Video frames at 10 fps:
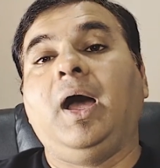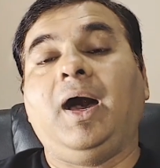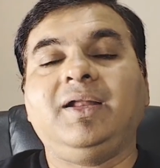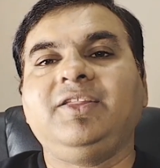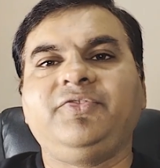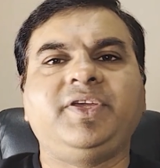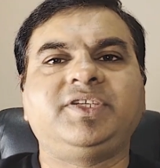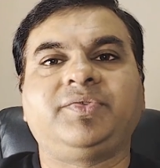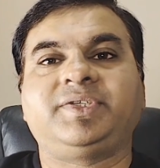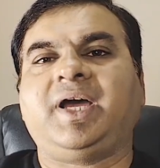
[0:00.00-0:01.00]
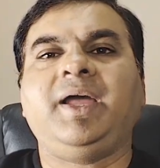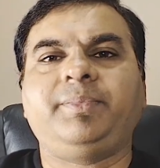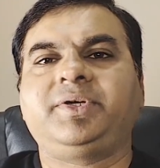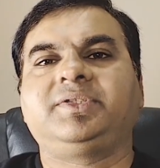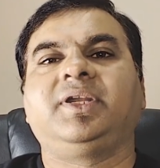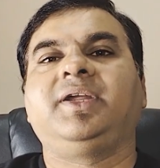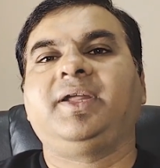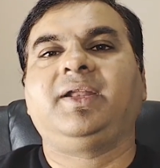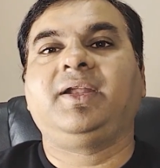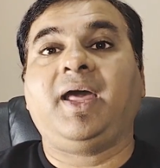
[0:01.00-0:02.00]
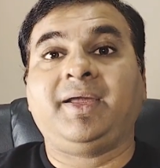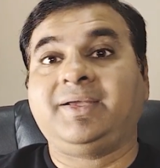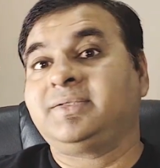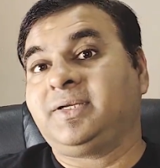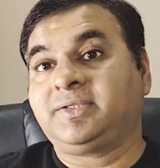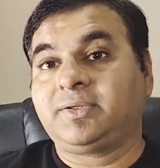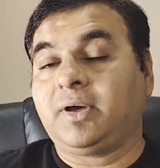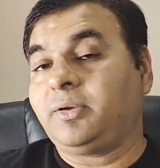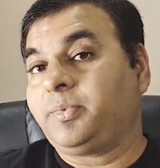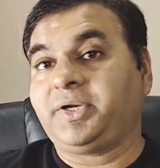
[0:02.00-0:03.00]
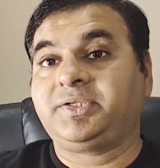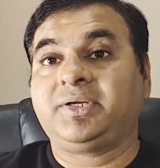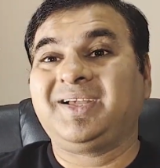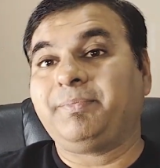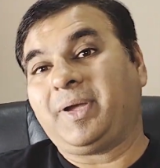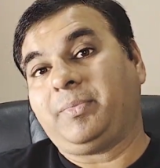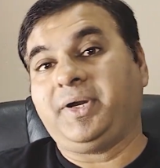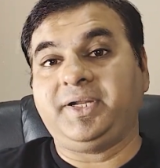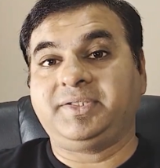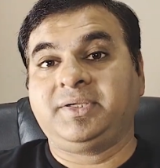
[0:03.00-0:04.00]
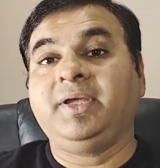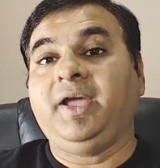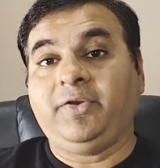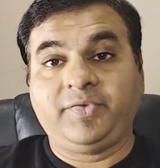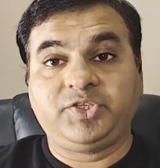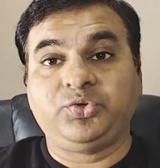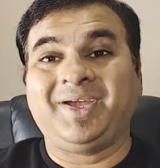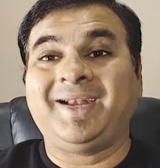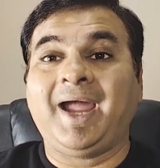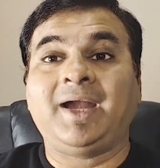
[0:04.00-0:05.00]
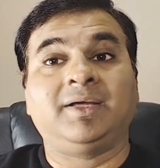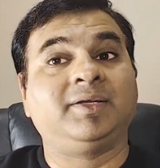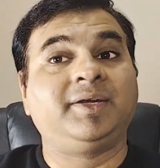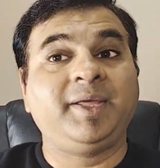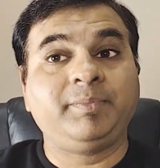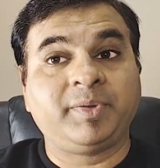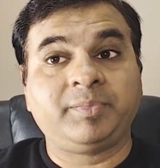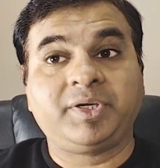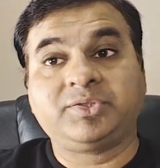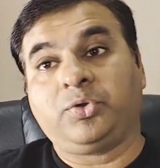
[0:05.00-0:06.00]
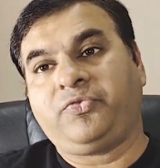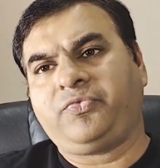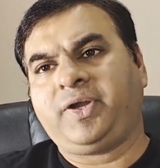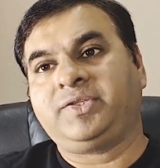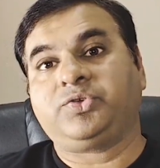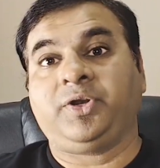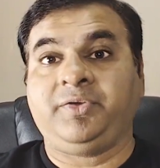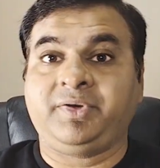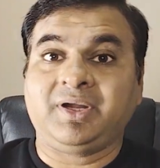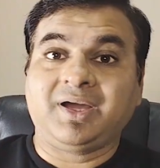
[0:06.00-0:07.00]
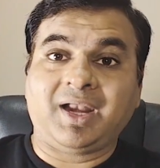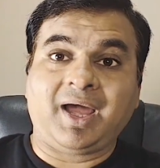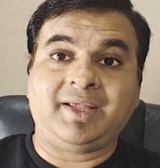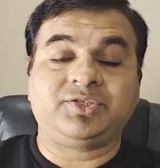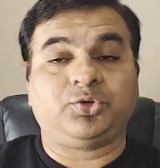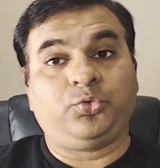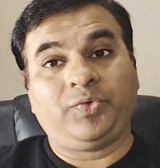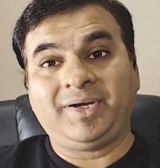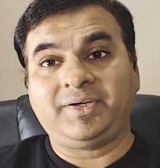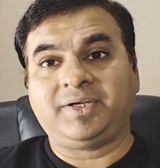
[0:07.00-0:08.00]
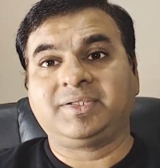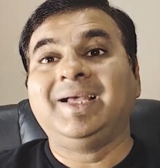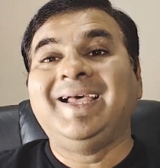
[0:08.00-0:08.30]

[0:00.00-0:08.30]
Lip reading: Another feature which I personally really like is its collaboration capabilities, in which you can add other team members or friends or even clients or vendors,